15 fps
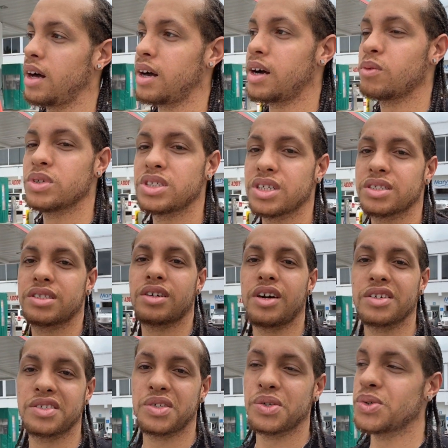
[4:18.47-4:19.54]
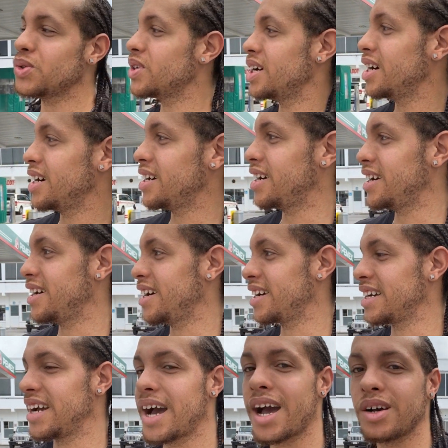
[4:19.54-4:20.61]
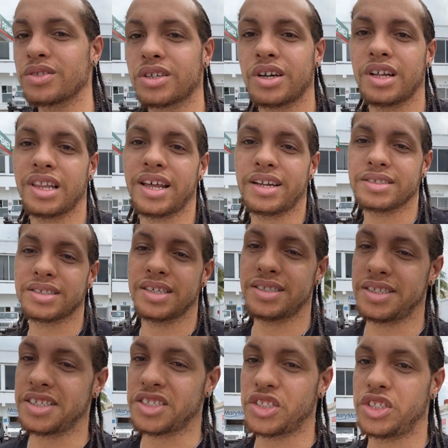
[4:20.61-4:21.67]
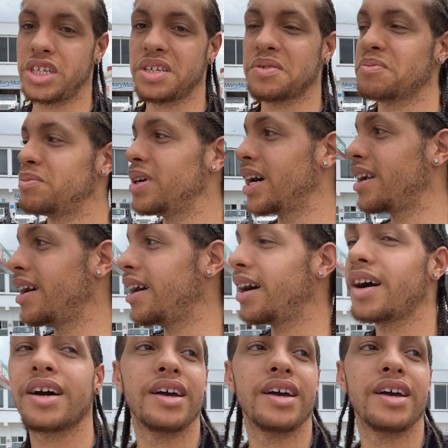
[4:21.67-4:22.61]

We just talked to a, a guy who's gonna let us get this Jeep, but uh,